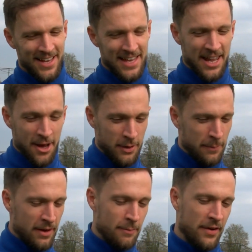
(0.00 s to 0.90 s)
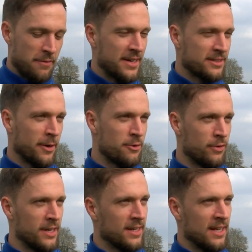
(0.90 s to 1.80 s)
Yeah, no, a bit of a mix of both,
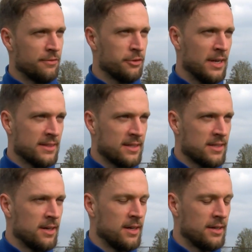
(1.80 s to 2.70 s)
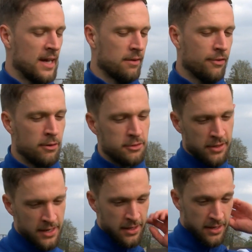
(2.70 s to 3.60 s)
really. A few lads had the phones
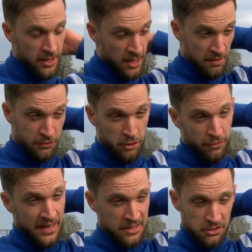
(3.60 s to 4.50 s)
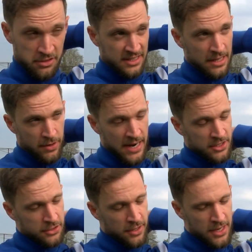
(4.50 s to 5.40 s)
on, and a few of the fans, see their
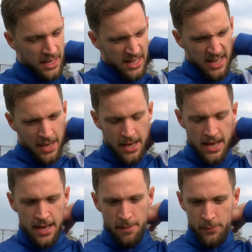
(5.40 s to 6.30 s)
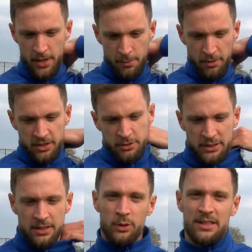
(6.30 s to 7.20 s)
reaction. But like I said, we
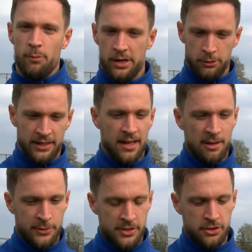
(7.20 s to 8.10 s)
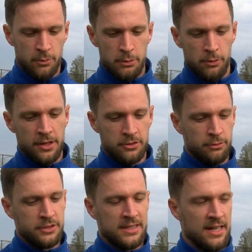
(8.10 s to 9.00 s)
didn't really want to get in that position. We wanted to
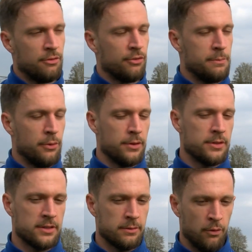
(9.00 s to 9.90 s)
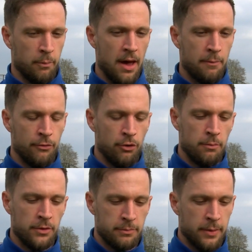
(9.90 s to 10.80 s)
obviously take the 3 points with a better
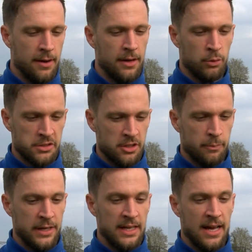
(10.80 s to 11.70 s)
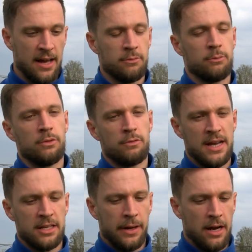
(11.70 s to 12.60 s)
performance, but it wasn't to be, and we've
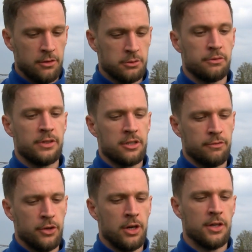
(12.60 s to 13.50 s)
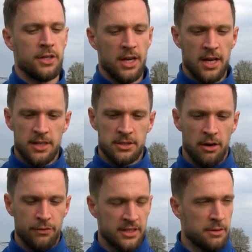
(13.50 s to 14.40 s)
made the playoffs, we finished third. So
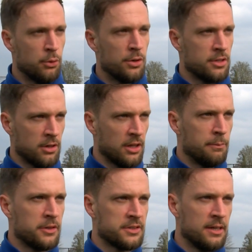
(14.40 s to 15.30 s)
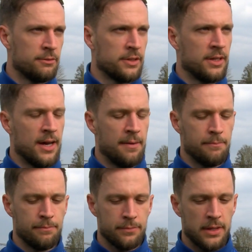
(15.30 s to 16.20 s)
I think it's important to look at the positives
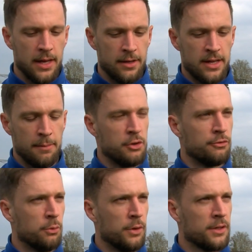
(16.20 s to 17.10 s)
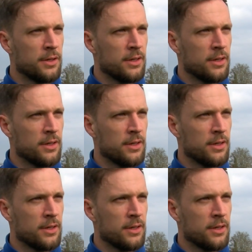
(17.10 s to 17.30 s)
and move forward.